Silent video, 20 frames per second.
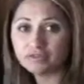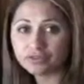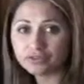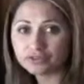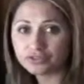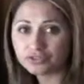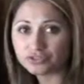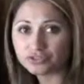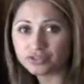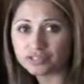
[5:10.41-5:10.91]
give your
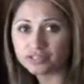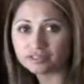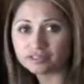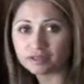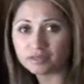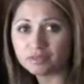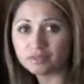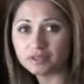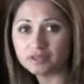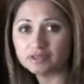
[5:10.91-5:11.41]
students
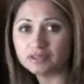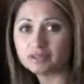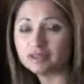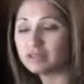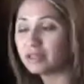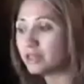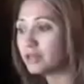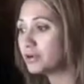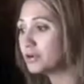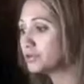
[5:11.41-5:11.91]
something
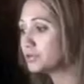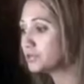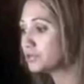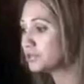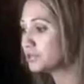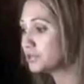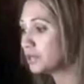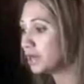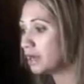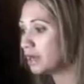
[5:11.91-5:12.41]
that they
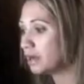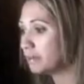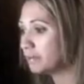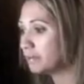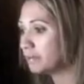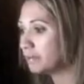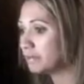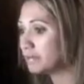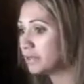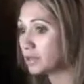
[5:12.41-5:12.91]

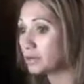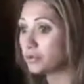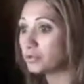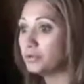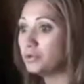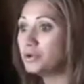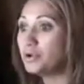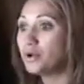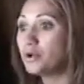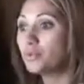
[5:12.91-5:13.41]

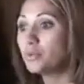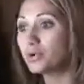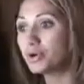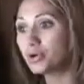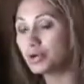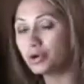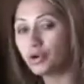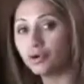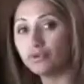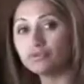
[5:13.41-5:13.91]
don't know where
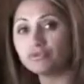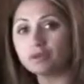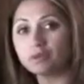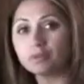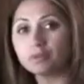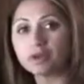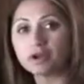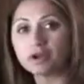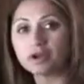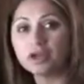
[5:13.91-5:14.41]
to go
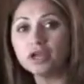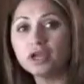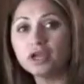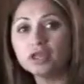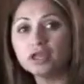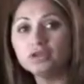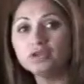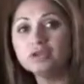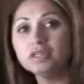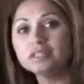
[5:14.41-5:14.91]
from there.
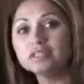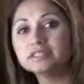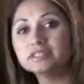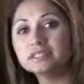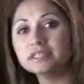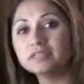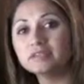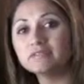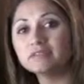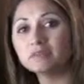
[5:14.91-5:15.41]
You need
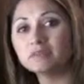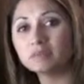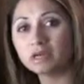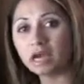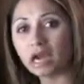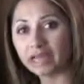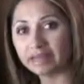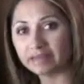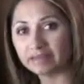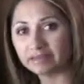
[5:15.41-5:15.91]
to give them
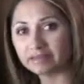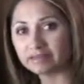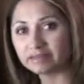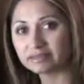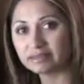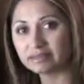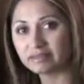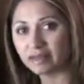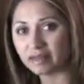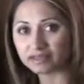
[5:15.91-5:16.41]

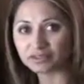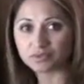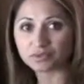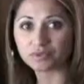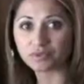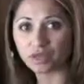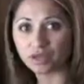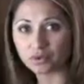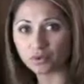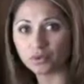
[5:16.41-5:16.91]
guidance, and that's
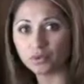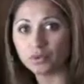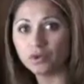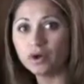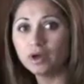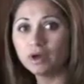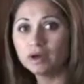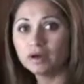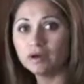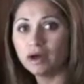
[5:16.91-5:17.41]
where that
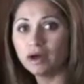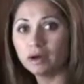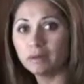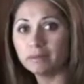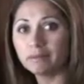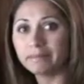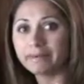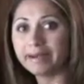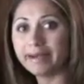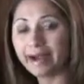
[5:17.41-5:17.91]
whole
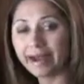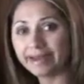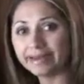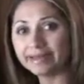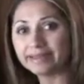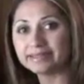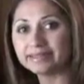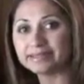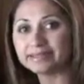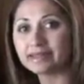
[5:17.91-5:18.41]

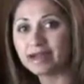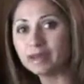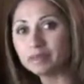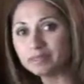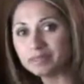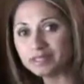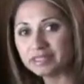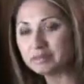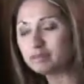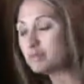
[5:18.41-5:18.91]
guidance
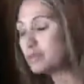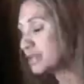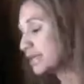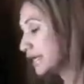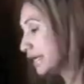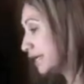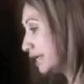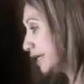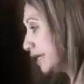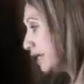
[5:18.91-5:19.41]
comes in
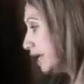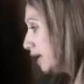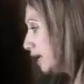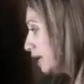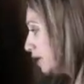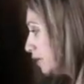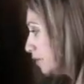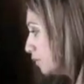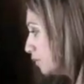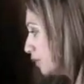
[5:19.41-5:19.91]
play.
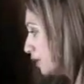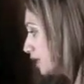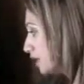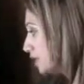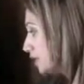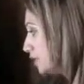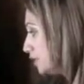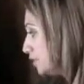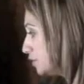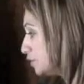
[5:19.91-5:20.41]
You want
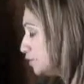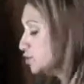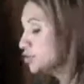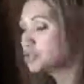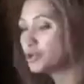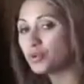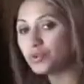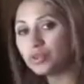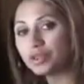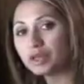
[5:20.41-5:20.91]
to,
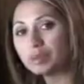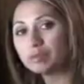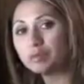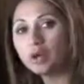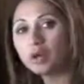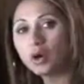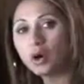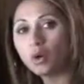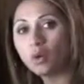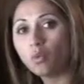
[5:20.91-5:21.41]
show them
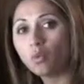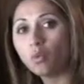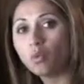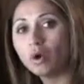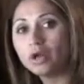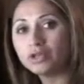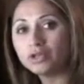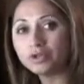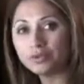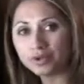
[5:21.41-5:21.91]

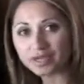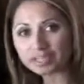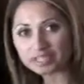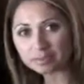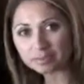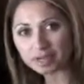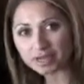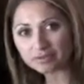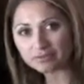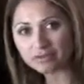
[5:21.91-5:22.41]
what you
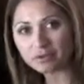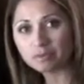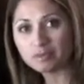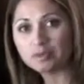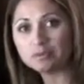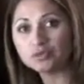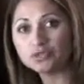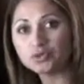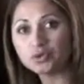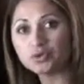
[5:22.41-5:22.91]
expect from
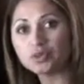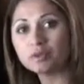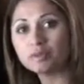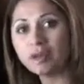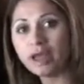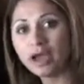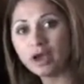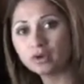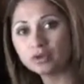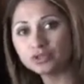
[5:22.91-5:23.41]
them, show them
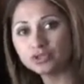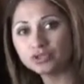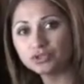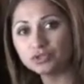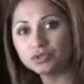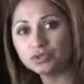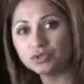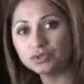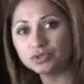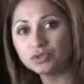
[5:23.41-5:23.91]
how
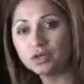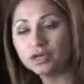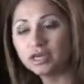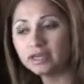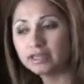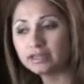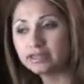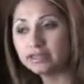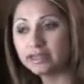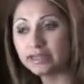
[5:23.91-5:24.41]
to
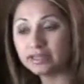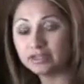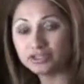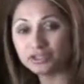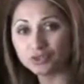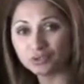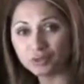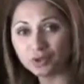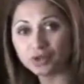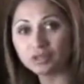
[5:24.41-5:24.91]
get
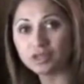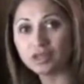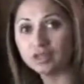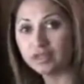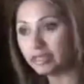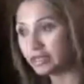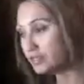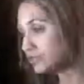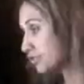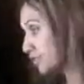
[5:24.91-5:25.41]
to where they
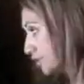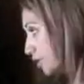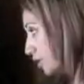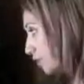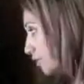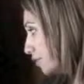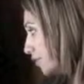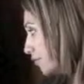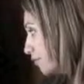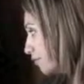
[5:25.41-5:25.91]
need to
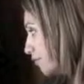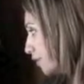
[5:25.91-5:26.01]
go.